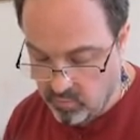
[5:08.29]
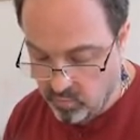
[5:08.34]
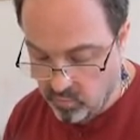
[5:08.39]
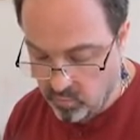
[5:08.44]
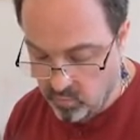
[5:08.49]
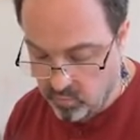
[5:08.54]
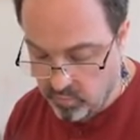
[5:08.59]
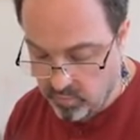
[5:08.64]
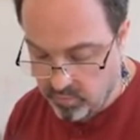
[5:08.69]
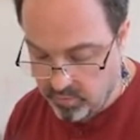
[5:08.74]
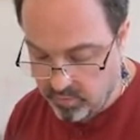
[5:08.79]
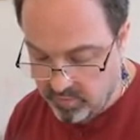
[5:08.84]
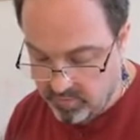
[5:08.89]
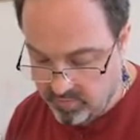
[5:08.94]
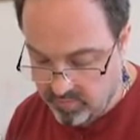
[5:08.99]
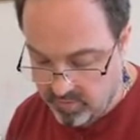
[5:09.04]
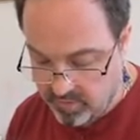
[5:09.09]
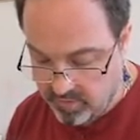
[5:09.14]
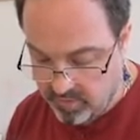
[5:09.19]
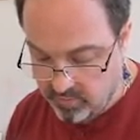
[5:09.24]
or an
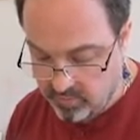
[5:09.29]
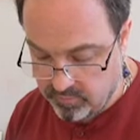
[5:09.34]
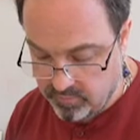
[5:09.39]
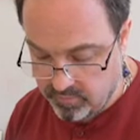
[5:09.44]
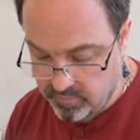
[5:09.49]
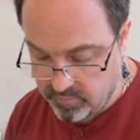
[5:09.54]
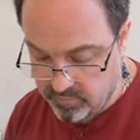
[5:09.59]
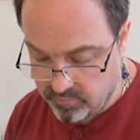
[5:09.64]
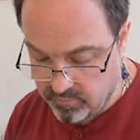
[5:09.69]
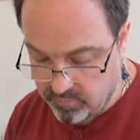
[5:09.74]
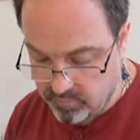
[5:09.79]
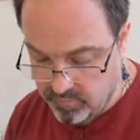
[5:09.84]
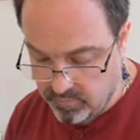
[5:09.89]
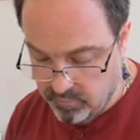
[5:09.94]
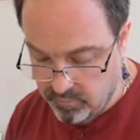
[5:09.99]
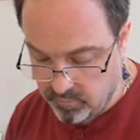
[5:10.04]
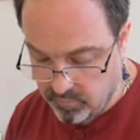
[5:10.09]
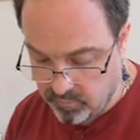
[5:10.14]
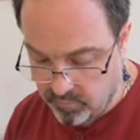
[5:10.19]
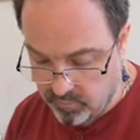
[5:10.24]
entirely different
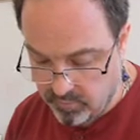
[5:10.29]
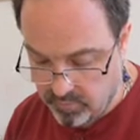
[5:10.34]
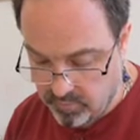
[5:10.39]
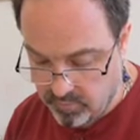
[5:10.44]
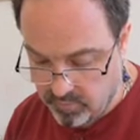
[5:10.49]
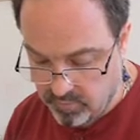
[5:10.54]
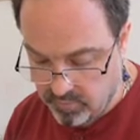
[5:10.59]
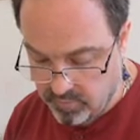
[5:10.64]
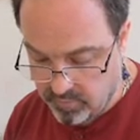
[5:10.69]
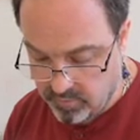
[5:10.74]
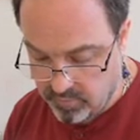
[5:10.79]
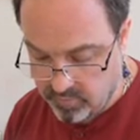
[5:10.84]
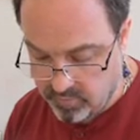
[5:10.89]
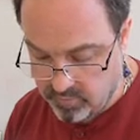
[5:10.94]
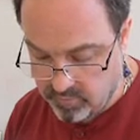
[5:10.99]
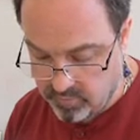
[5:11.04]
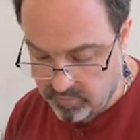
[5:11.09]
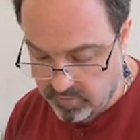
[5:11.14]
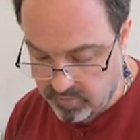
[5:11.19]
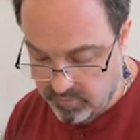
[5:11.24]
number, in
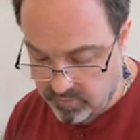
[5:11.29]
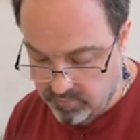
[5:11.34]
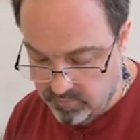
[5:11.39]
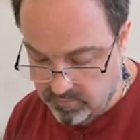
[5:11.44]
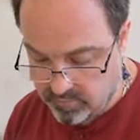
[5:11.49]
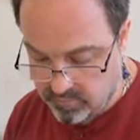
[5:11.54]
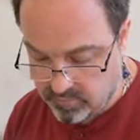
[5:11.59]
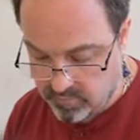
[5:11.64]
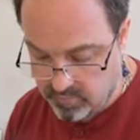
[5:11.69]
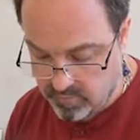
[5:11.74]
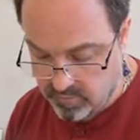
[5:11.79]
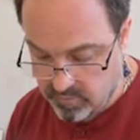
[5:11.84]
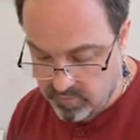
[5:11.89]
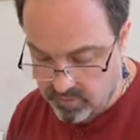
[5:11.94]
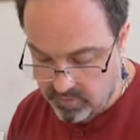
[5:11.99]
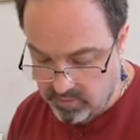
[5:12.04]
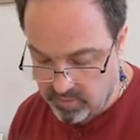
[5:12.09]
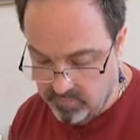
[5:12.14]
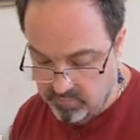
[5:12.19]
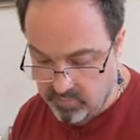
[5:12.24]
this case, a
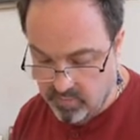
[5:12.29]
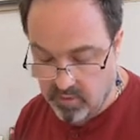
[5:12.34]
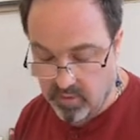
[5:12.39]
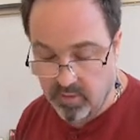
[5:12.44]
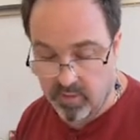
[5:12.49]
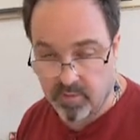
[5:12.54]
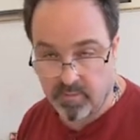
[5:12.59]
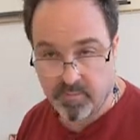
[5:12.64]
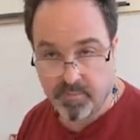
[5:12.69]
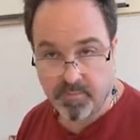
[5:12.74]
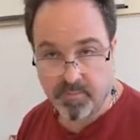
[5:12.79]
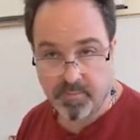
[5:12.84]
negative 9.